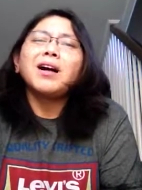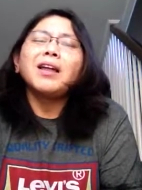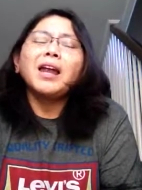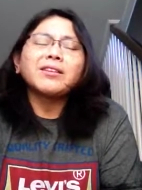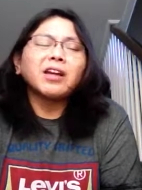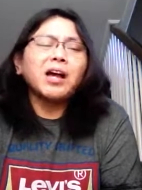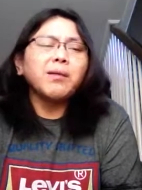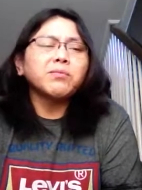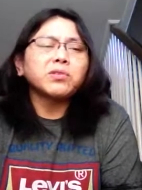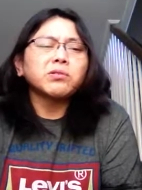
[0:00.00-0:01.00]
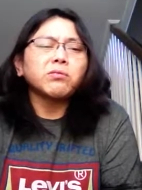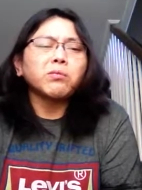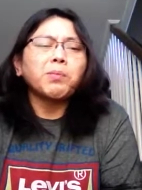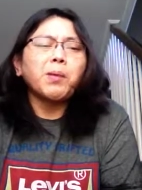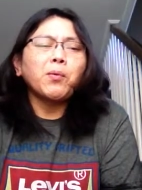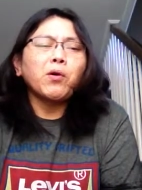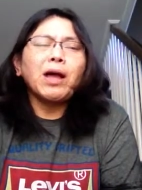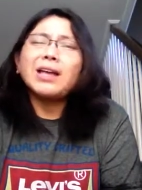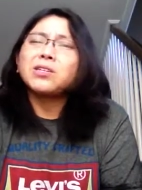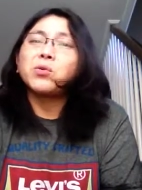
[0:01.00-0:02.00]
a lot of times people
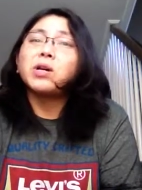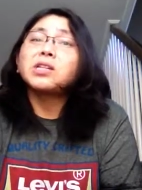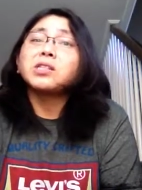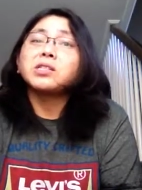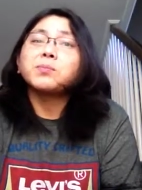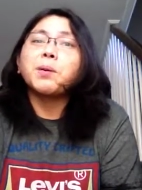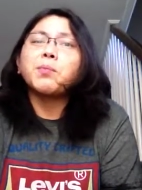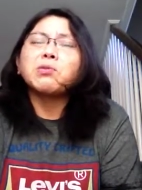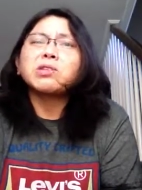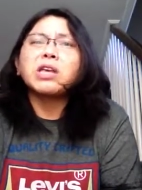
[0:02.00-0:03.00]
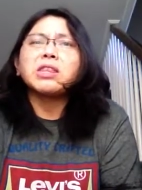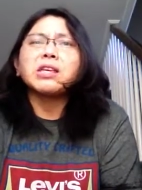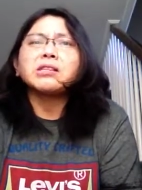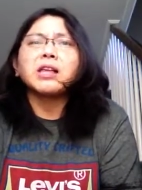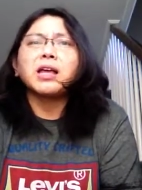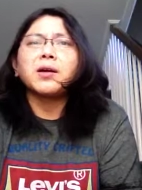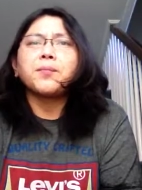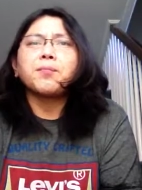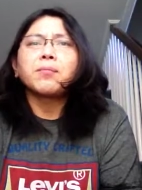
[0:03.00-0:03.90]
ask questions, people say things like,